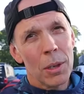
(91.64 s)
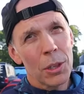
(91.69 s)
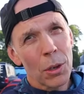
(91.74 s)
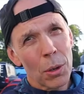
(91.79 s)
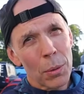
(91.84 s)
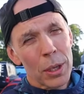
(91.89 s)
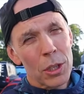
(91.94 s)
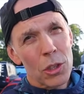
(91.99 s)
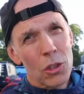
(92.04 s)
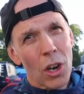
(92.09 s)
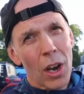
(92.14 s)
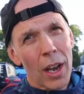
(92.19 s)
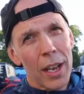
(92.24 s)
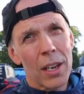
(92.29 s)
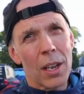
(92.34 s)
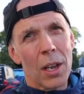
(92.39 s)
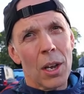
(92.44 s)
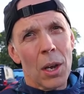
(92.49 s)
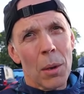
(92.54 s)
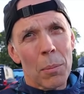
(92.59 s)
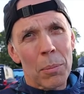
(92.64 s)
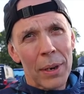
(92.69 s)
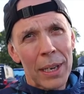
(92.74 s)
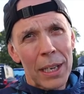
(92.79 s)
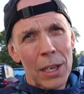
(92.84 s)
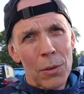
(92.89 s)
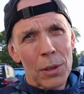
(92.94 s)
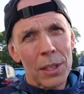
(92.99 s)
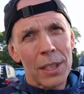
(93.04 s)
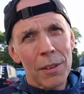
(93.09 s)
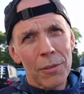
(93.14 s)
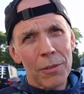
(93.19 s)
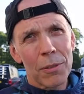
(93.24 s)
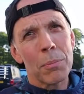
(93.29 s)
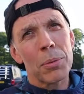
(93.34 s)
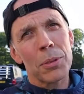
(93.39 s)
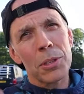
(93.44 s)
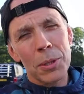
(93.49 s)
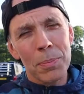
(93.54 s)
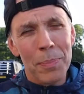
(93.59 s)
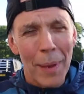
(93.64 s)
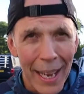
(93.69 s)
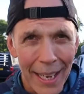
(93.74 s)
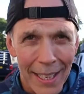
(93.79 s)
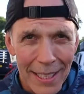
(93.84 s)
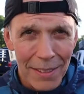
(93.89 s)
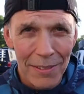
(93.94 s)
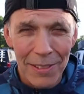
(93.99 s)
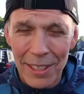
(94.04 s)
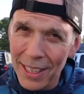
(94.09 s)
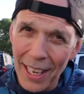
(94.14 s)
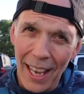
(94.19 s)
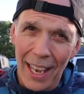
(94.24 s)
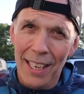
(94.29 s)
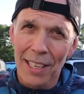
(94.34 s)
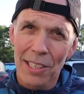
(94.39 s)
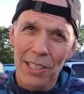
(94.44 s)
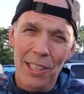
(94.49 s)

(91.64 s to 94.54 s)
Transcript: we thought we'd try and bring you a different perspective today.